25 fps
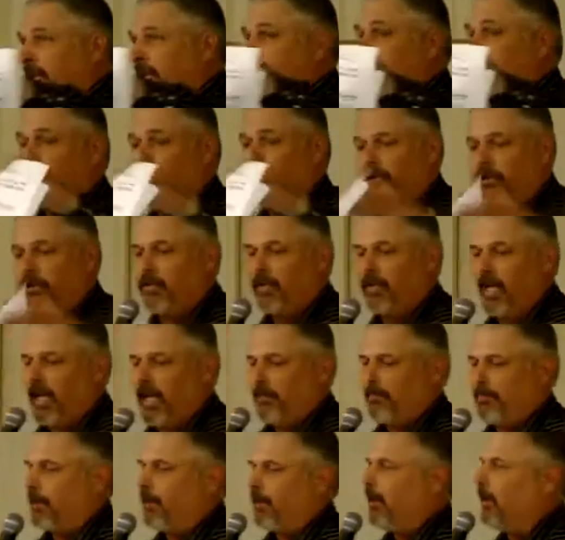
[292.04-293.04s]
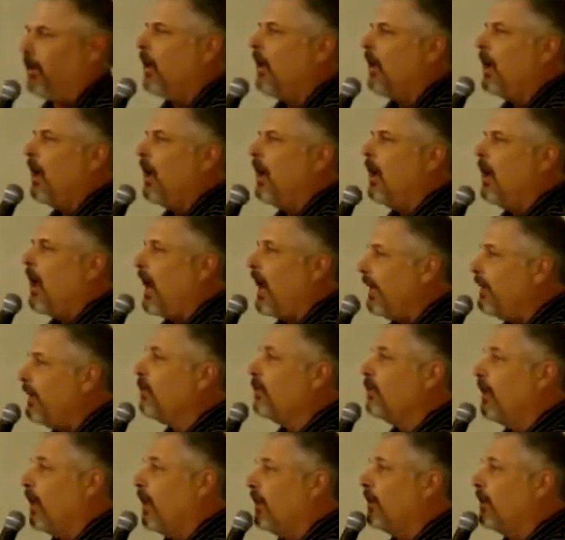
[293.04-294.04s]
and tell your neighbor, I
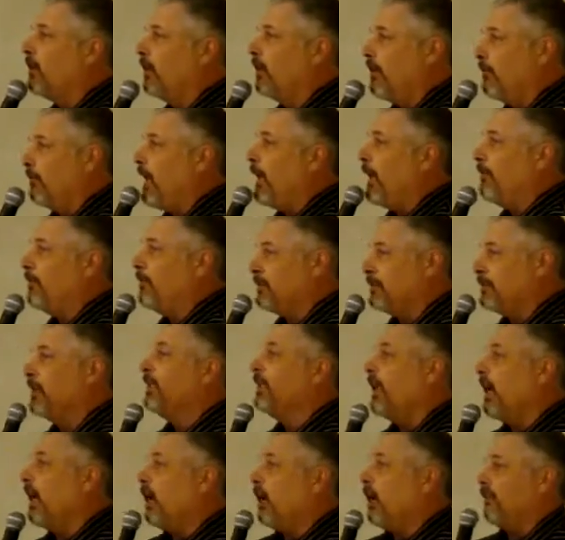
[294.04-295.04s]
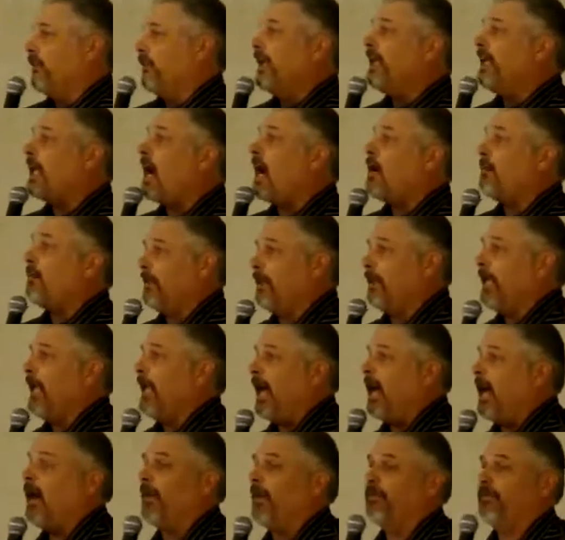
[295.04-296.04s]
no longer am able to go. They got me
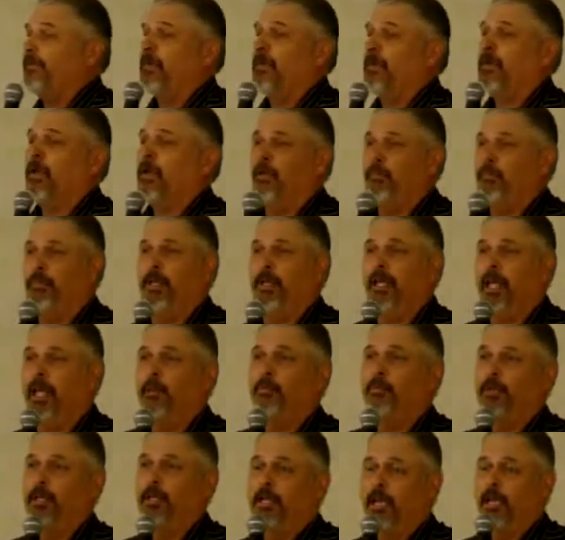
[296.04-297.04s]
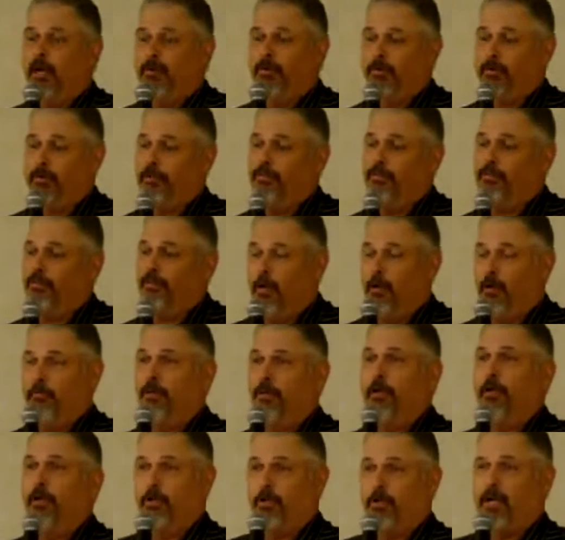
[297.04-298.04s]
out of being able to go to the Farm
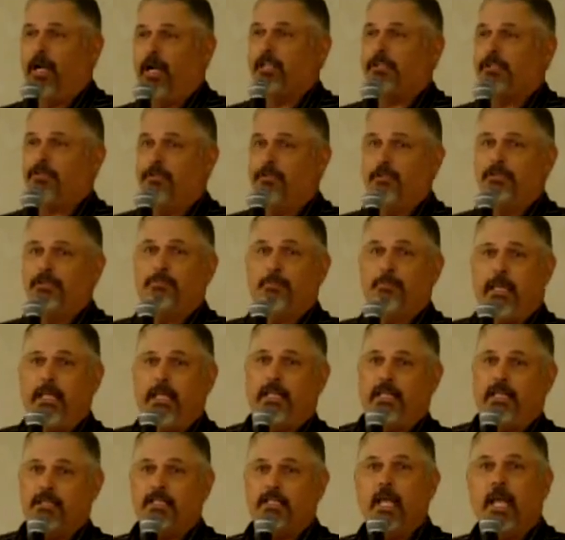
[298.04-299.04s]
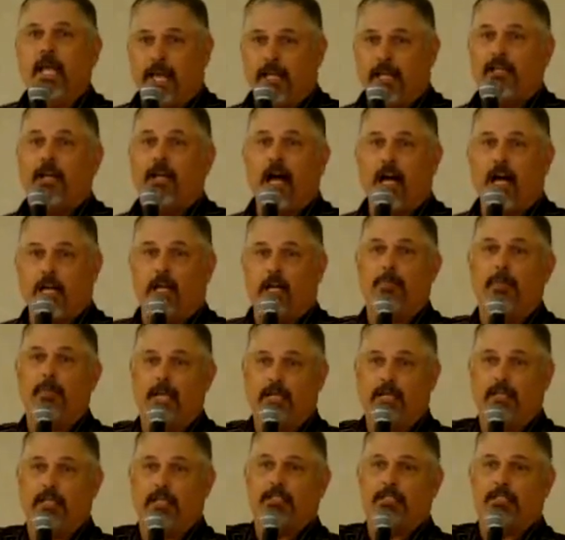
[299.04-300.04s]
Bureau grassroots meetings and talking
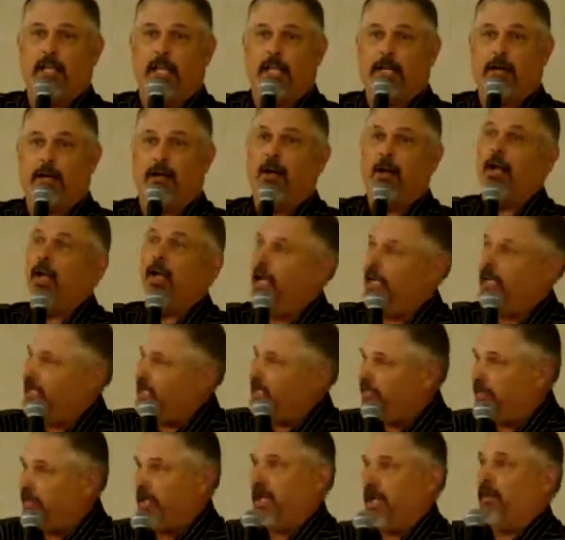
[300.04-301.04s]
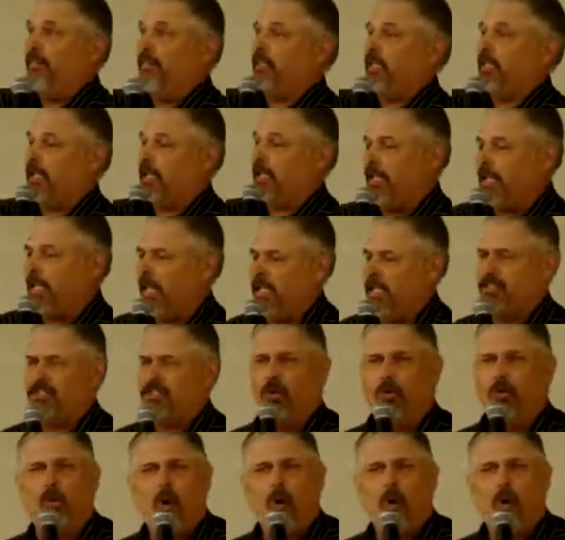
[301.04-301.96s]
about this letter, and they've done everything they can. So